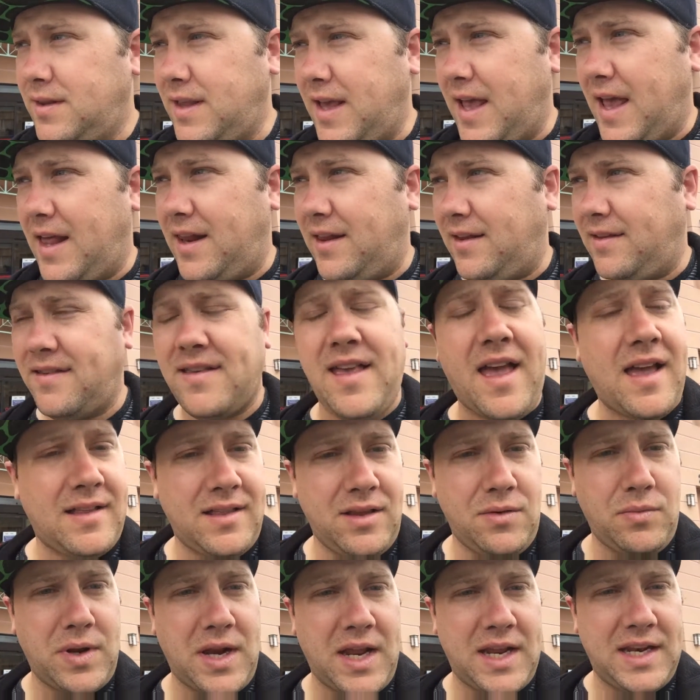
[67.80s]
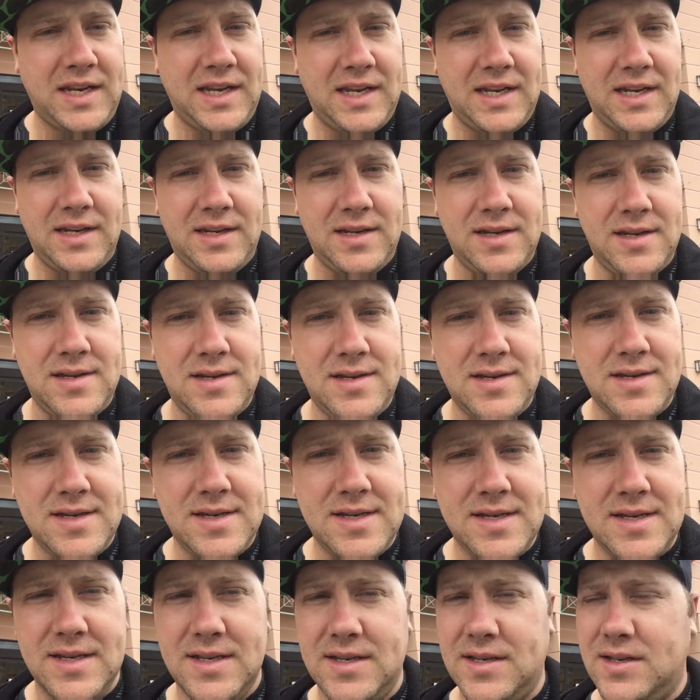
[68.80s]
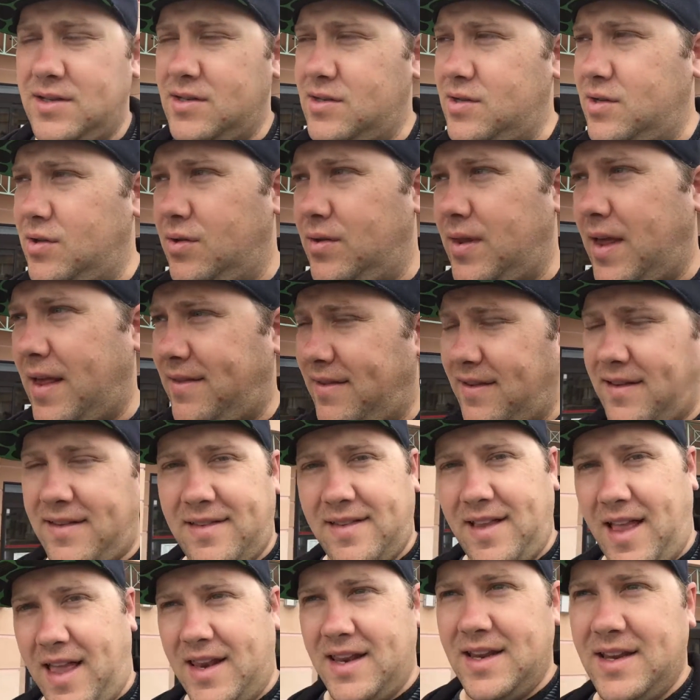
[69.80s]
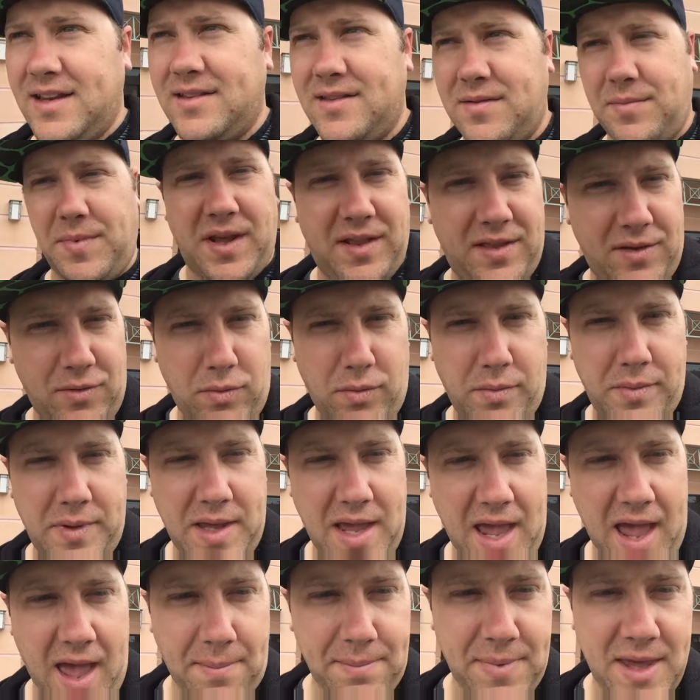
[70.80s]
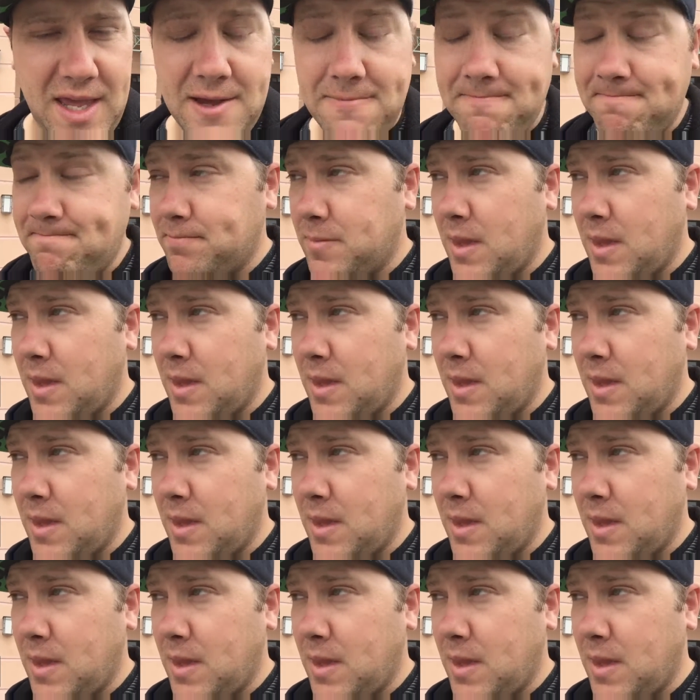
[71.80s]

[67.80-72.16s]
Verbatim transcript: I had exactly what I needed, so that's exciting. Samantha will be happy.